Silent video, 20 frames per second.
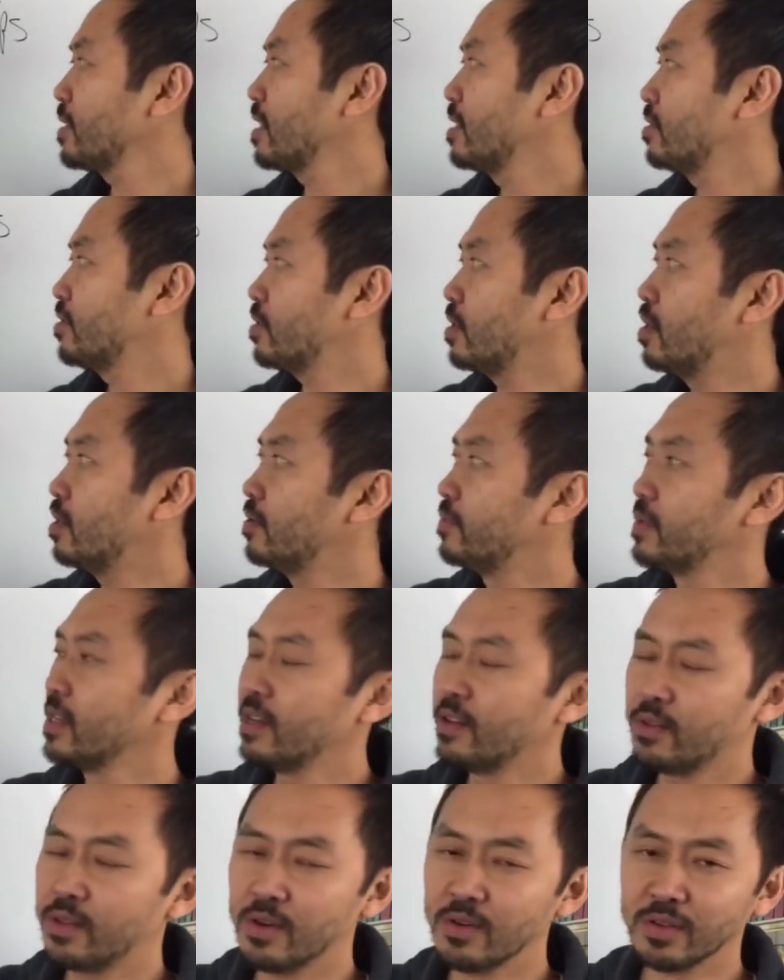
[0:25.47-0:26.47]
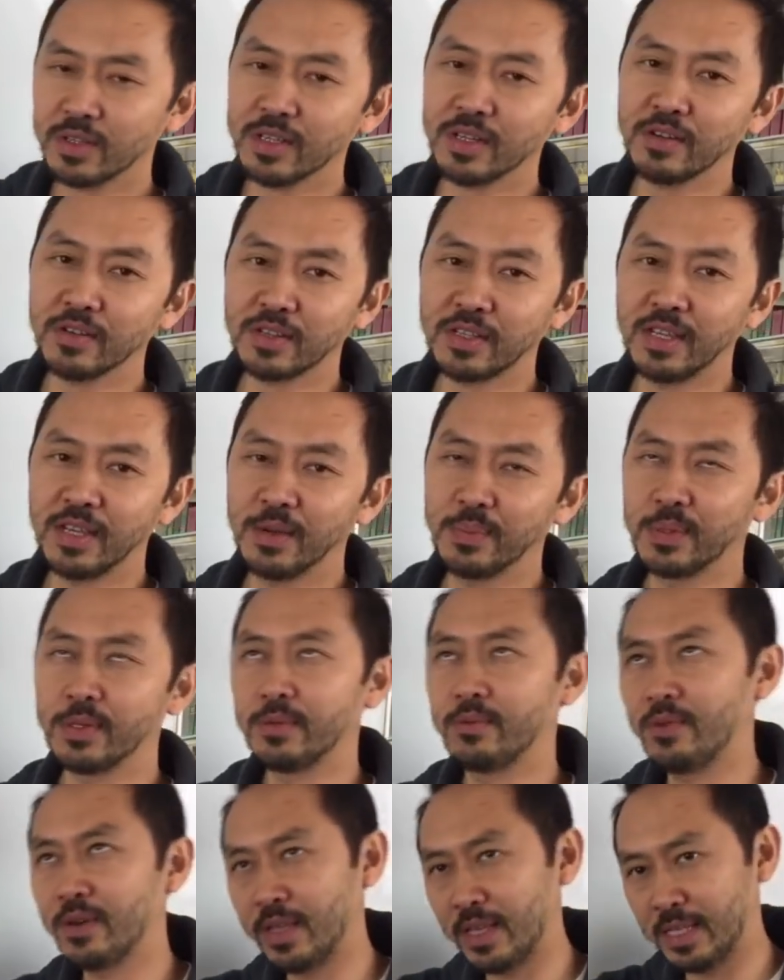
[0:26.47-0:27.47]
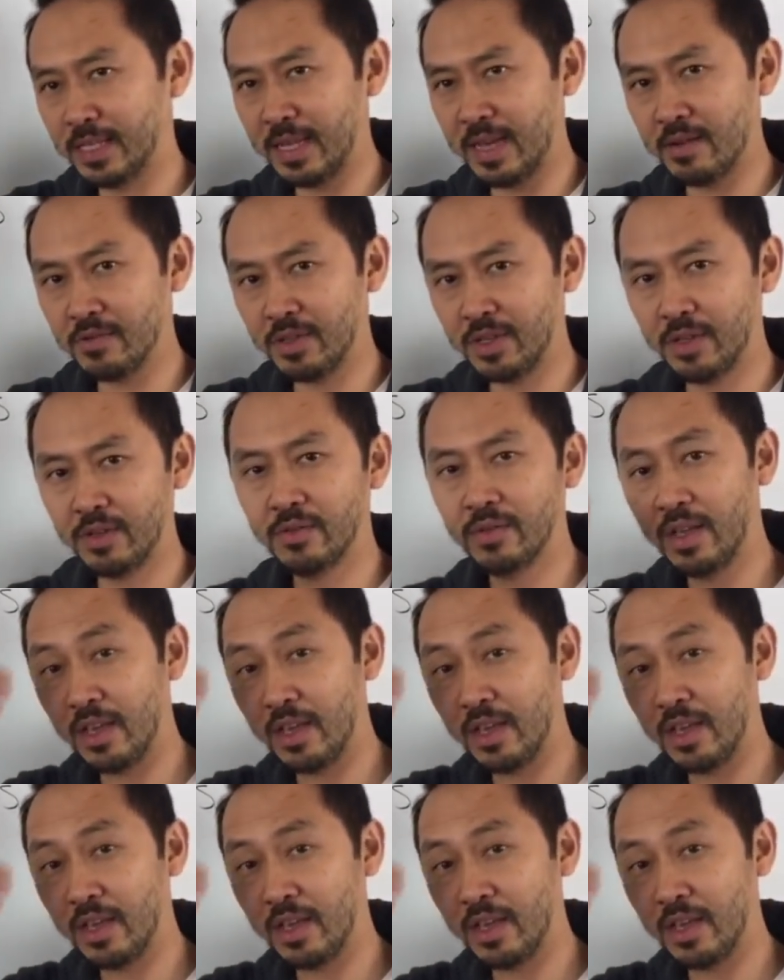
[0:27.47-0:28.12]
So those little tips, while they sound cute,